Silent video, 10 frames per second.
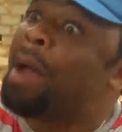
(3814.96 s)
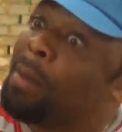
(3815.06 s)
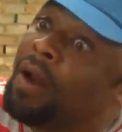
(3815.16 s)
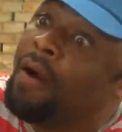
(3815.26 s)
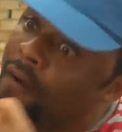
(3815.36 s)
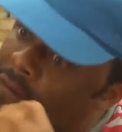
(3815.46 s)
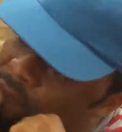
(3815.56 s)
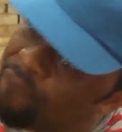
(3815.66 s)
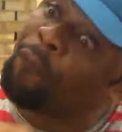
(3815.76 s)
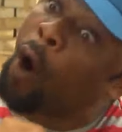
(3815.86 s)
I mean,
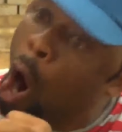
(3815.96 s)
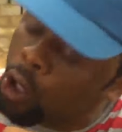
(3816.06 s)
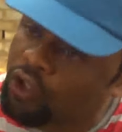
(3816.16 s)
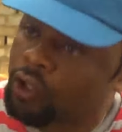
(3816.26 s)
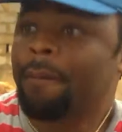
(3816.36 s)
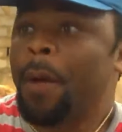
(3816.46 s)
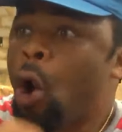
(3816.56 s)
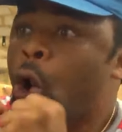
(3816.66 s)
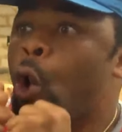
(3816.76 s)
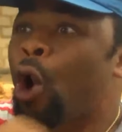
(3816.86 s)
force.
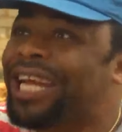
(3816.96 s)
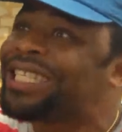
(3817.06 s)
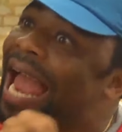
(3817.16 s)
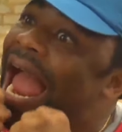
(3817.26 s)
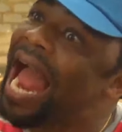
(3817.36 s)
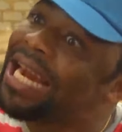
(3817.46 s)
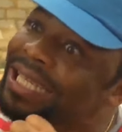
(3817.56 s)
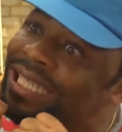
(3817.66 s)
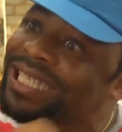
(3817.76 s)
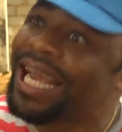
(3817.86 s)
Collect
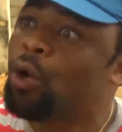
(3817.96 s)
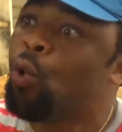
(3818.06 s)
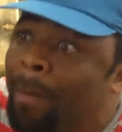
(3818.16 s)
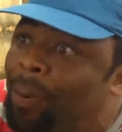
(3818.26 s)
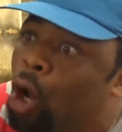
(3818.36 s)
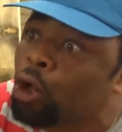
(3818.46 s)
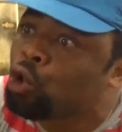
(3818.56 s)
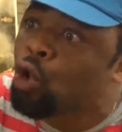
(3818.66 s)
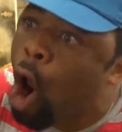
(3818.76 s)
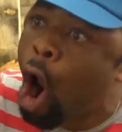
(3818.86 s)
anything we belong
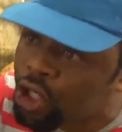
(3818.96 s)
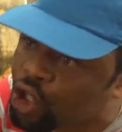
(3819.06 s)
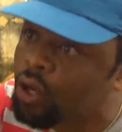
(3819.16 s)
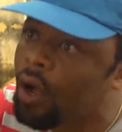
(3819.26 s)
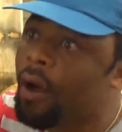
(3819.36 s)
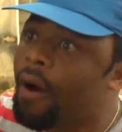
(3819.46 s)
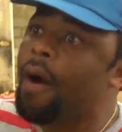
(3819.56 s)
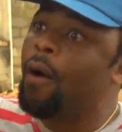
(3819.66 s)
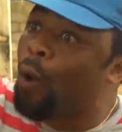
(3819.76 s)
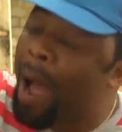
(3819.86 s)
to us,
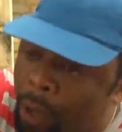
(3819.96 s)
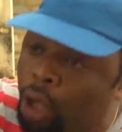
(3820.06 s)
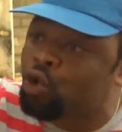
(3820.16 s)
we belong